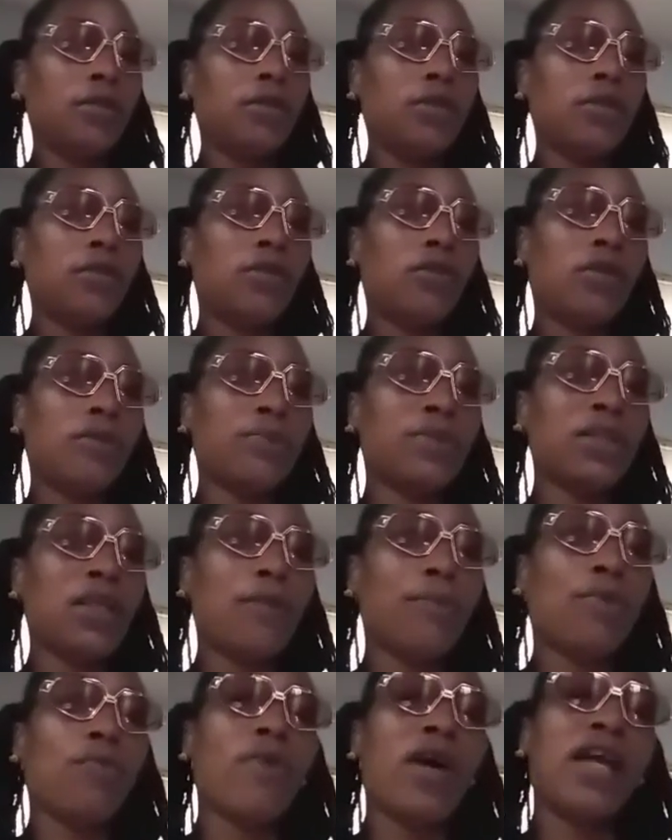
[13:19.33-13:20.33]
You know what I'm
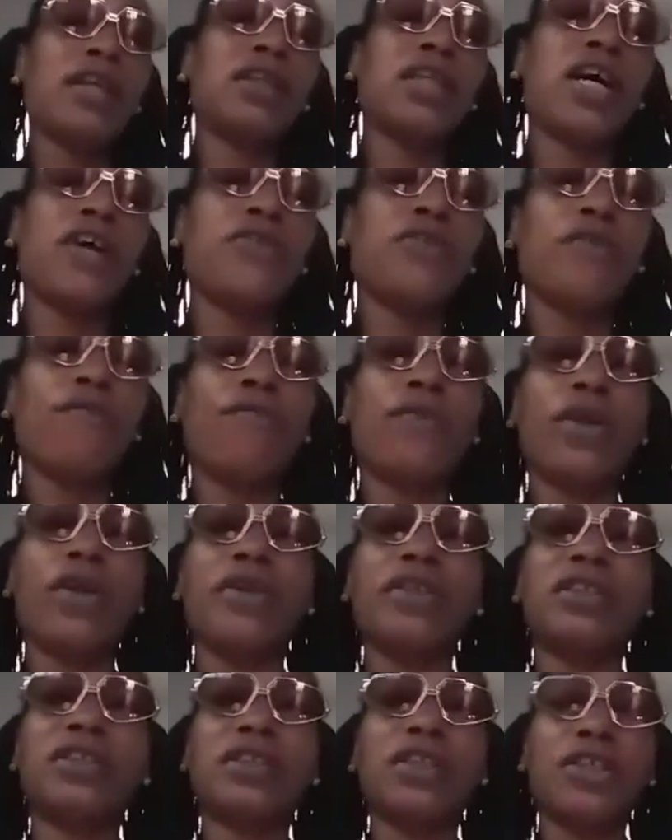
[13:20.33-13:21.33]
saying? But right now you're
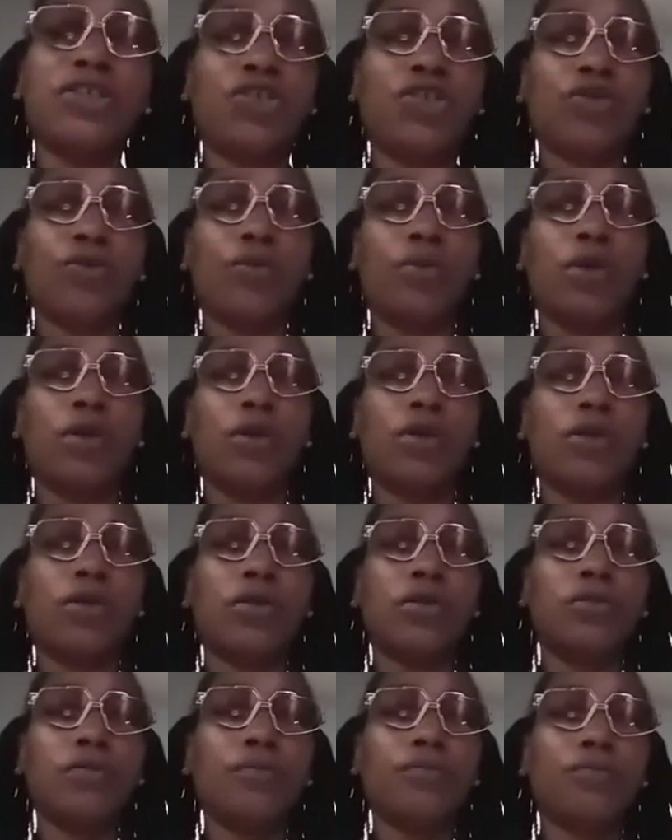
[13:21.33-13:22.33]
very sensual.